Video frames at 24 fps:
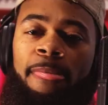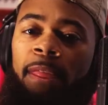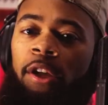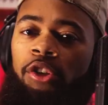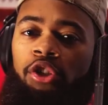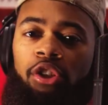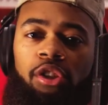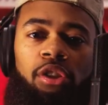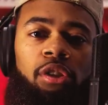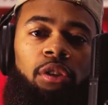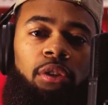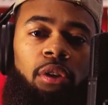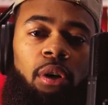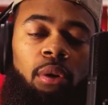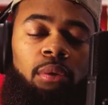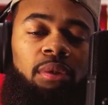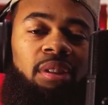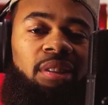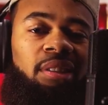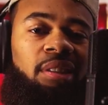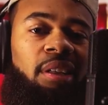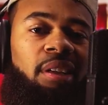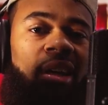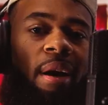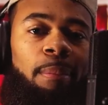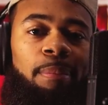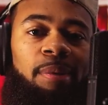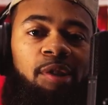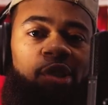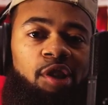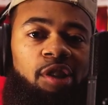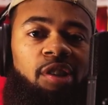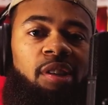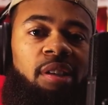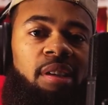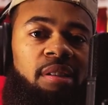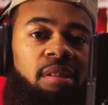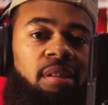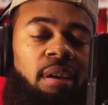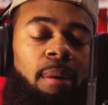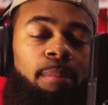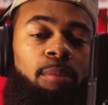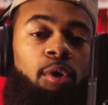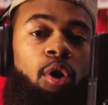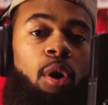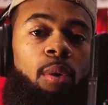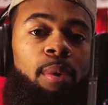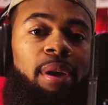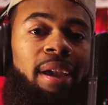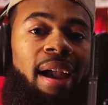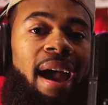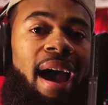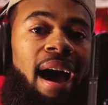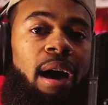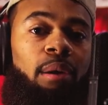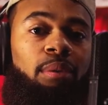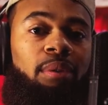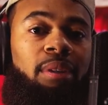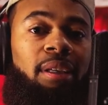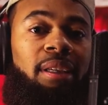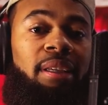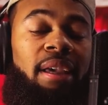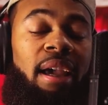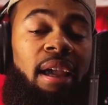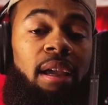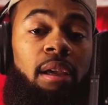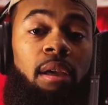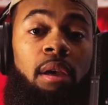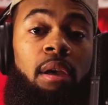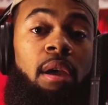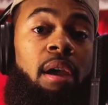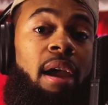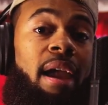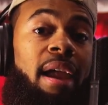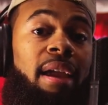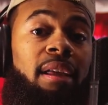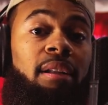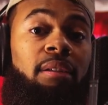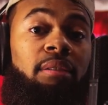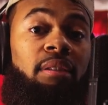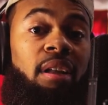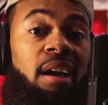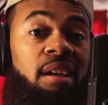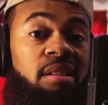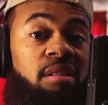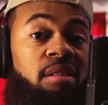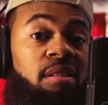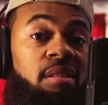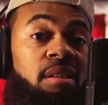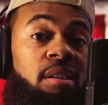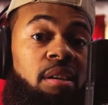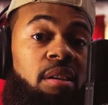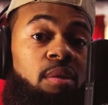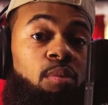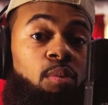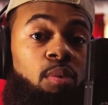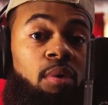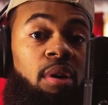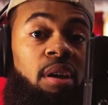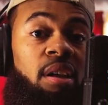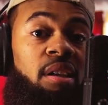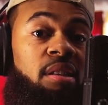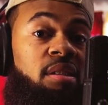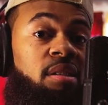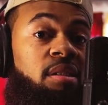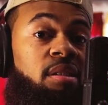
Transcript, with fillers: just to load this thing up and just get something going out the gate and let's see what it